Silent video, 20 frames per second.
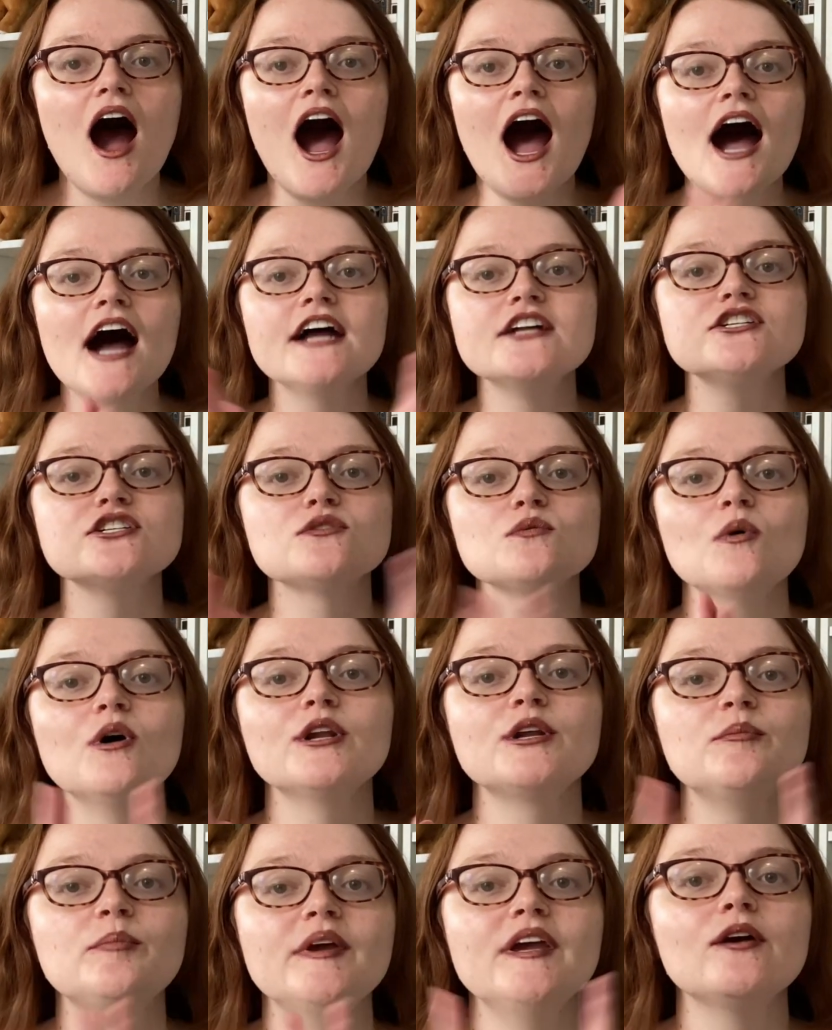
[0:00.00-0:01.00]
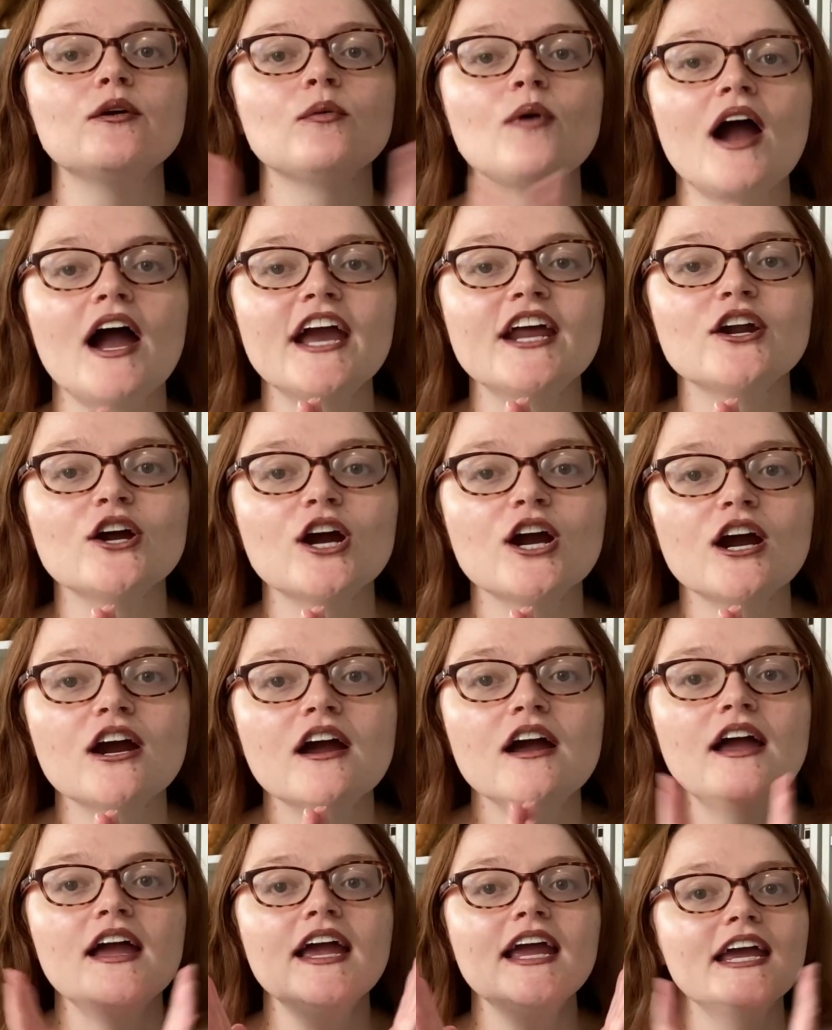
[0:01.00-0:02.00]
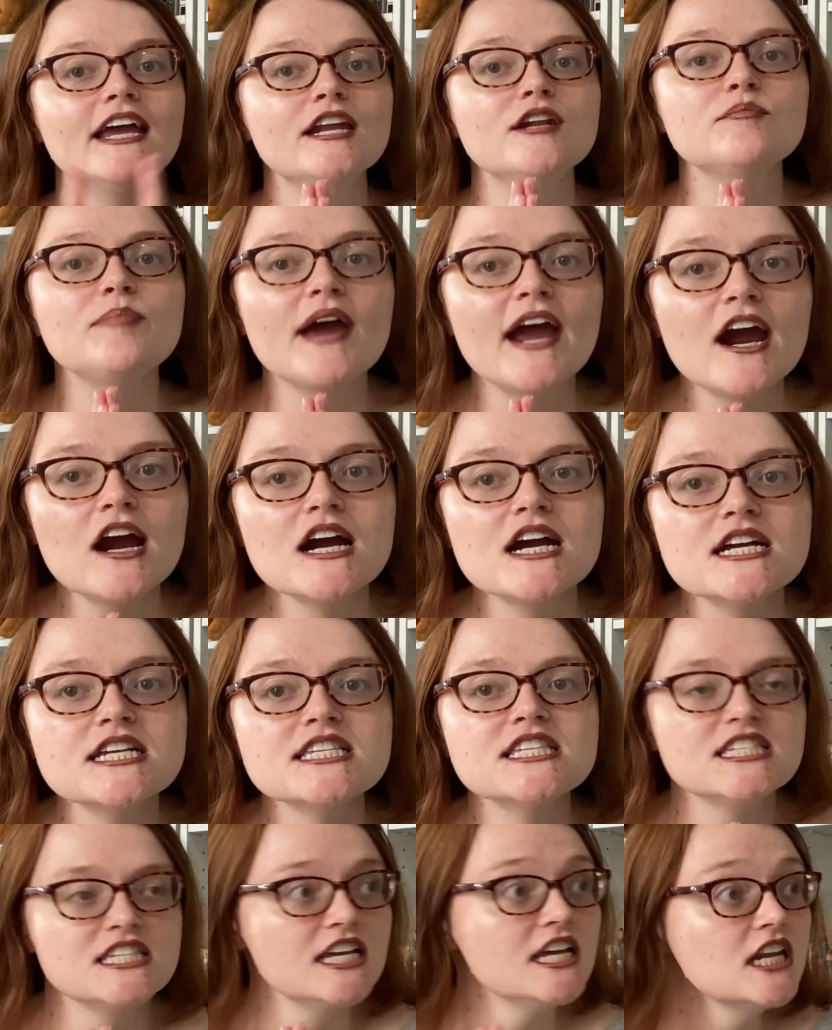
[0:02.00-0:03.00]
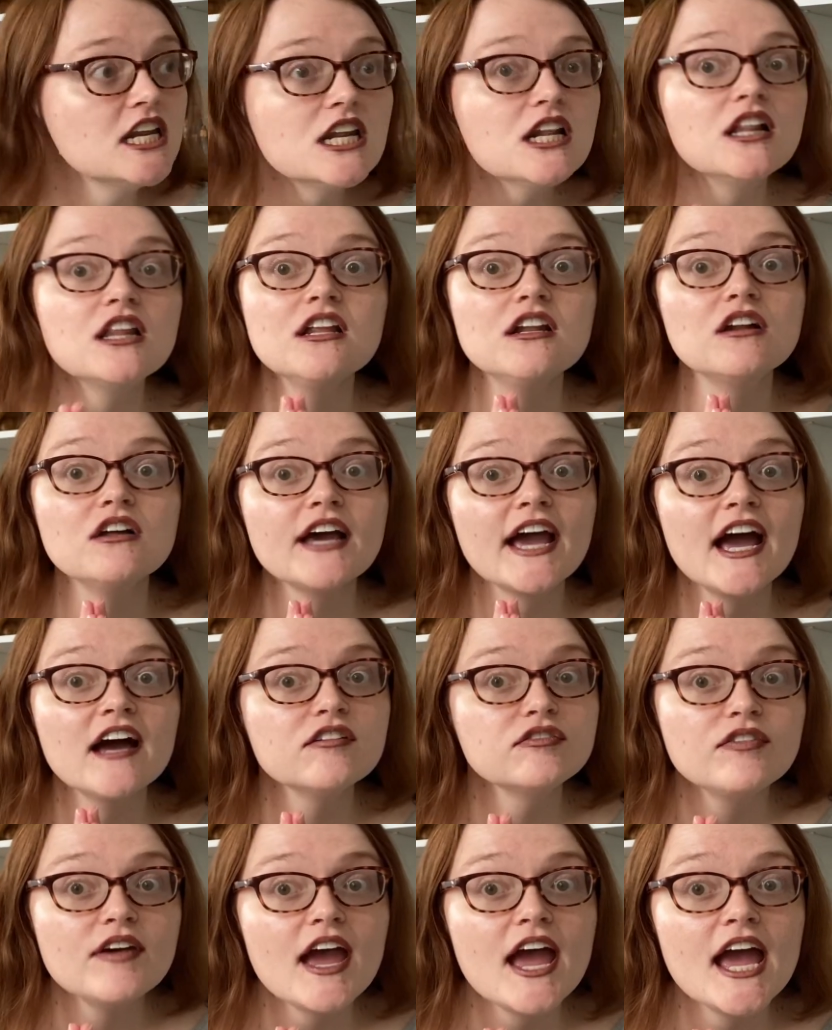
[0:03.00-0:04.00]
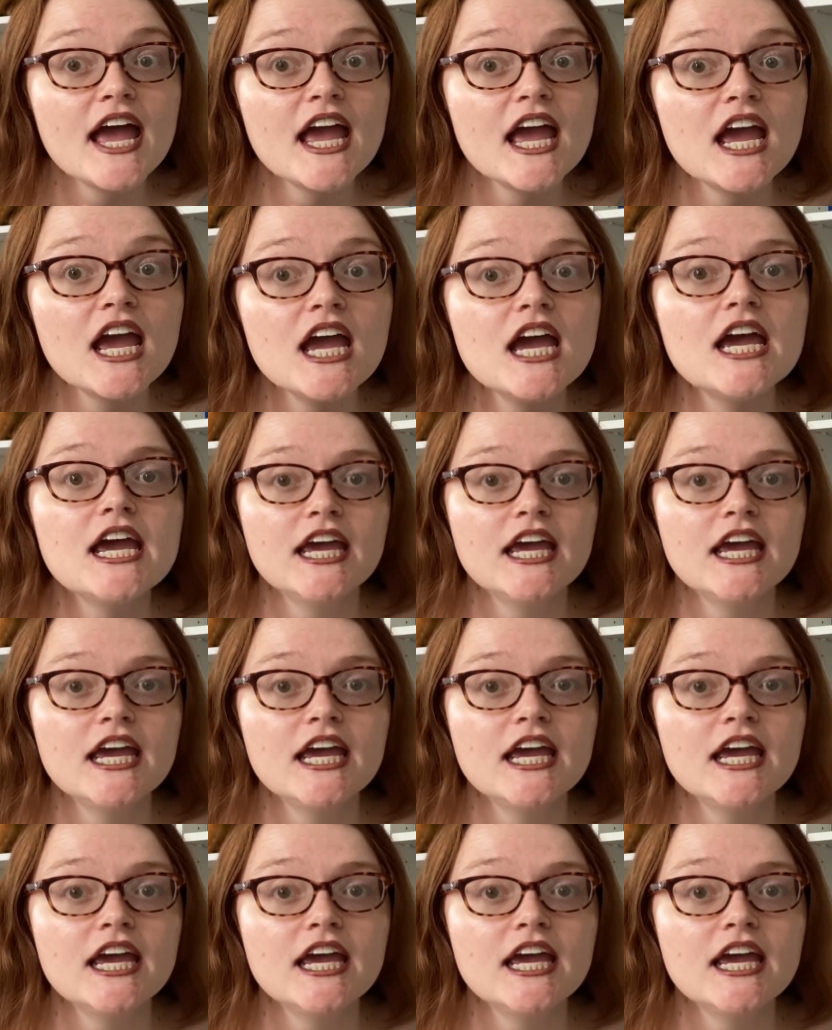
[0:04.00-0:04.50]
I just want to be a writer in Paris, sitting in a little cafe,